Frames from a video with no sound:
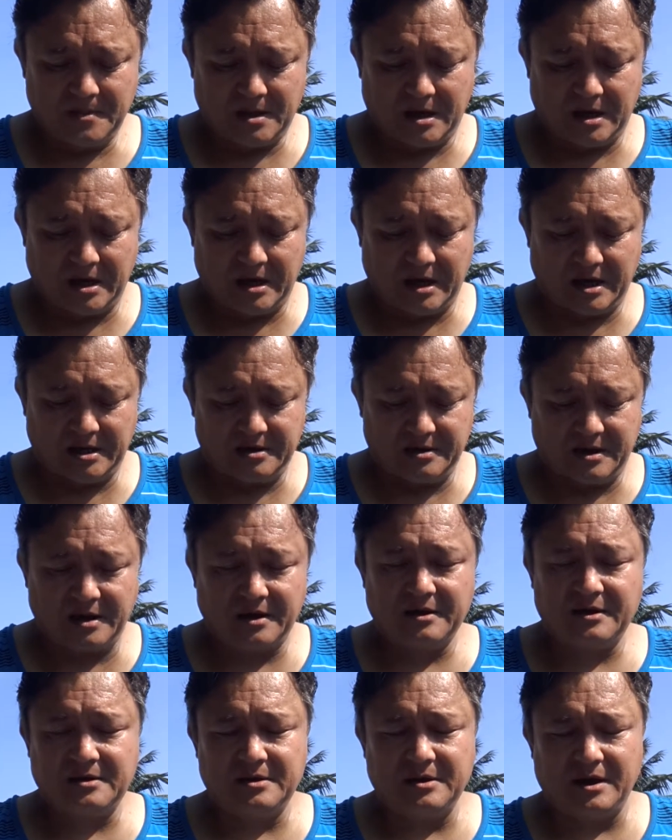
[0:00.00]
I
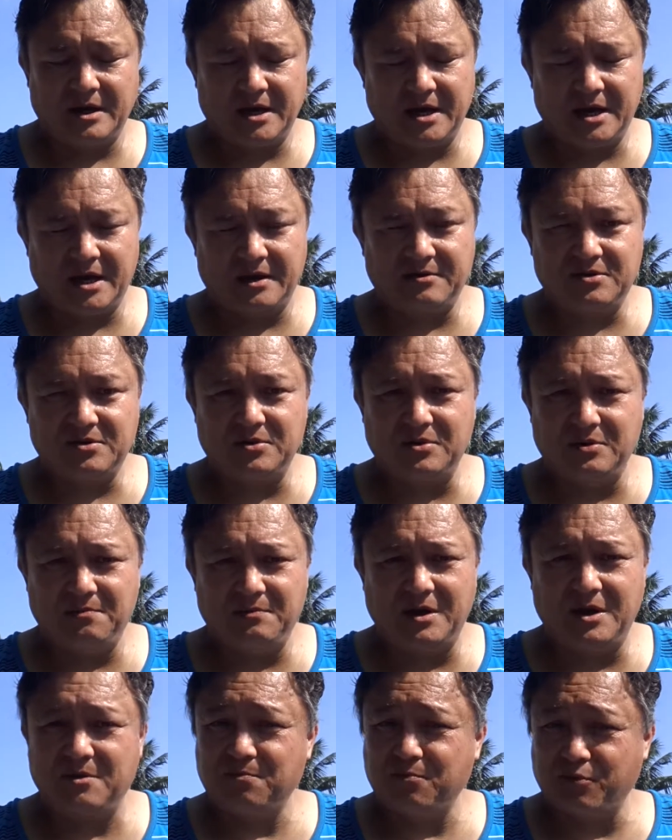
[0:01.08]
have to
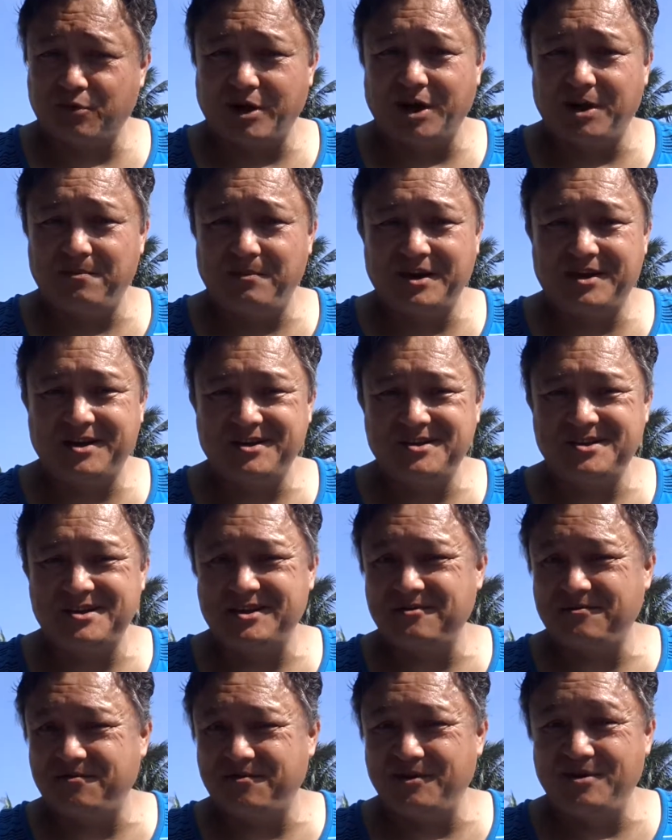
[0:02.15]
admit, probably because of
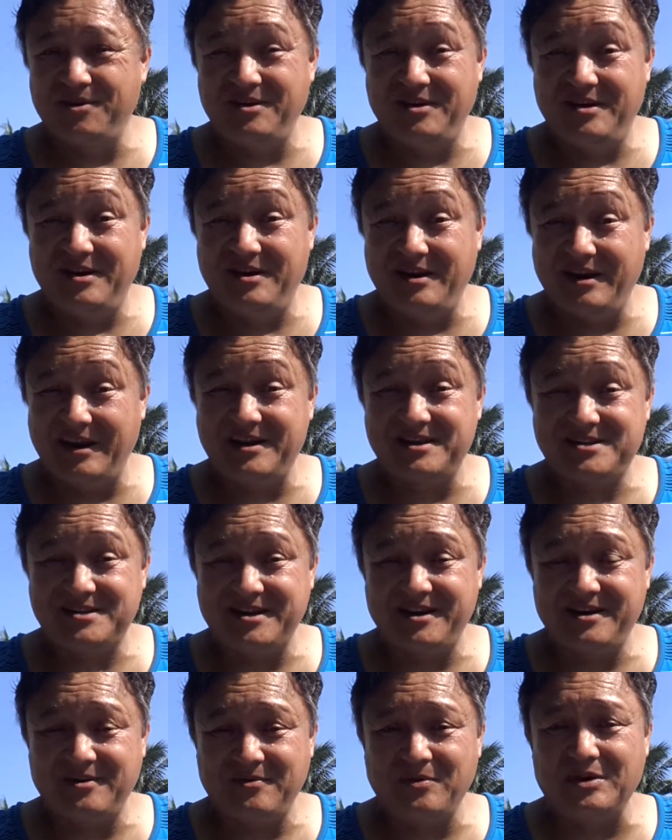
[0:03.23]
the food
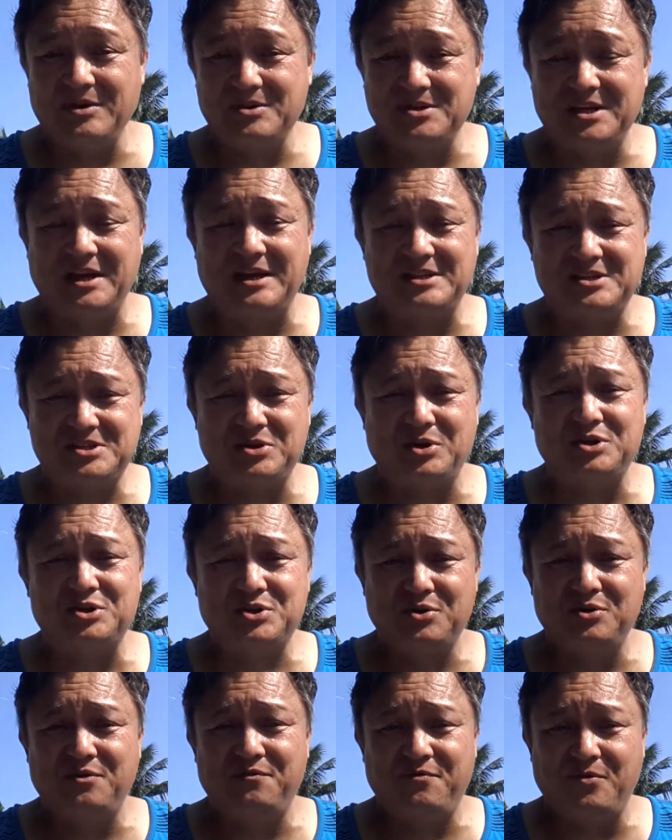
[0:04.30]
we had
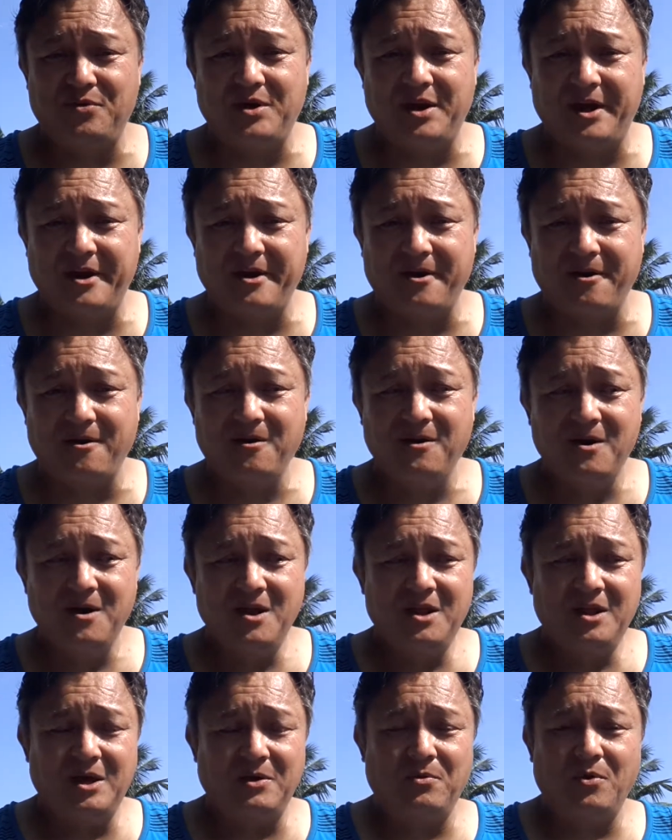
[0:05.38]
such good food here
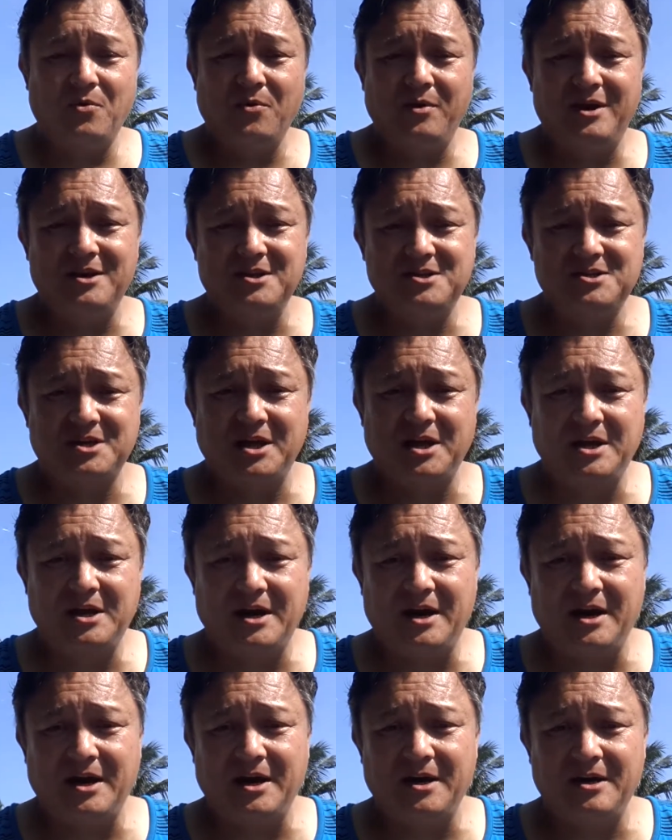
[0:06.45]
that we went into
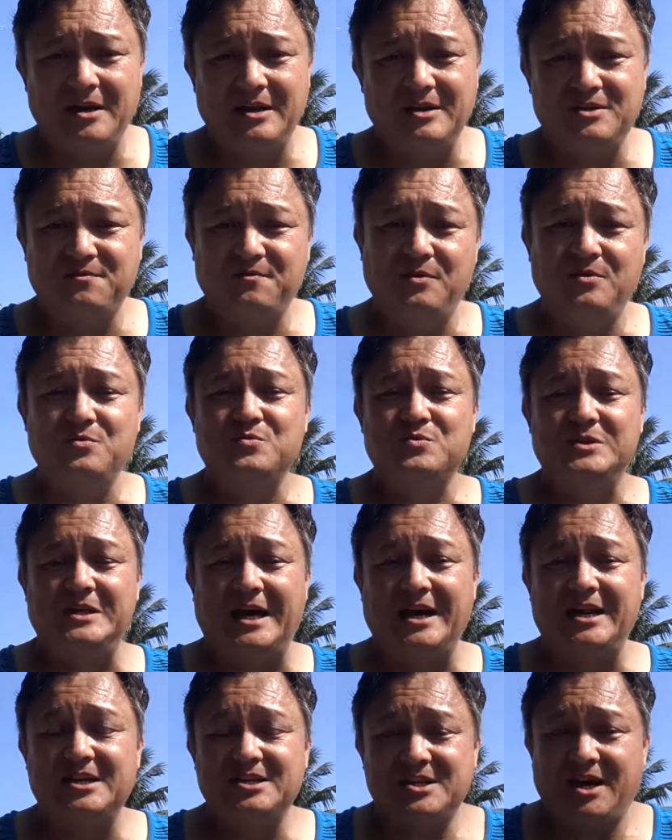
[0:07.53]
Saigon. Its food was
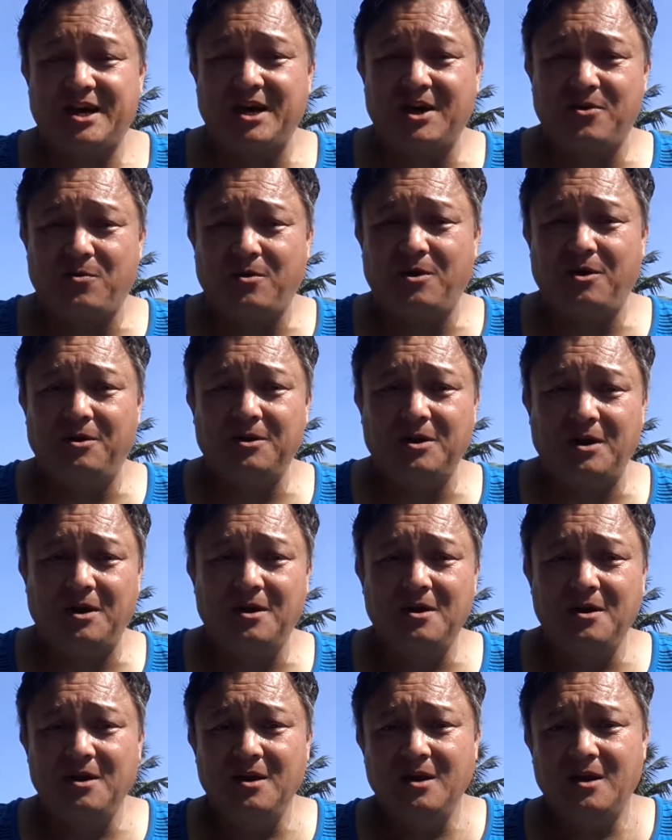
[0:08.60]
not as high quality
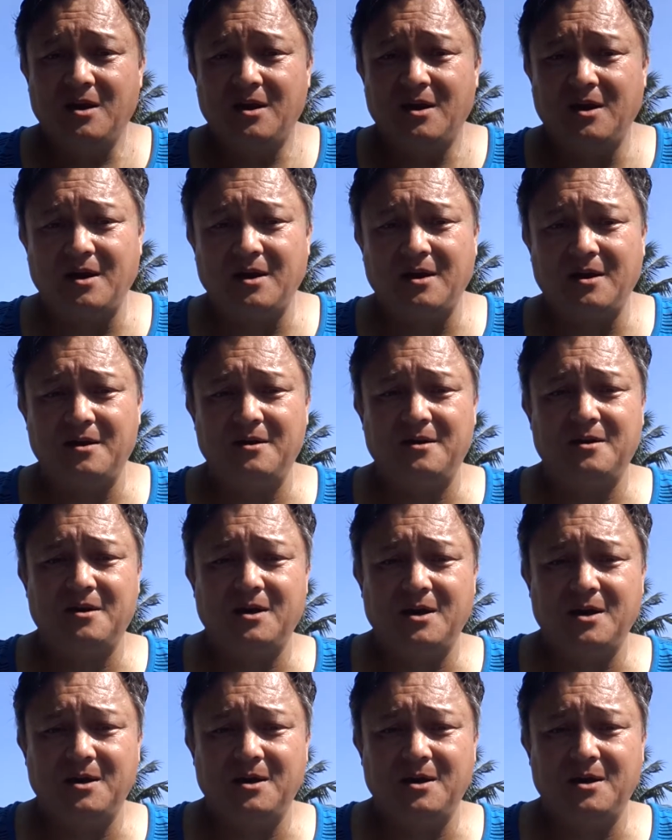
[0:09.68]
and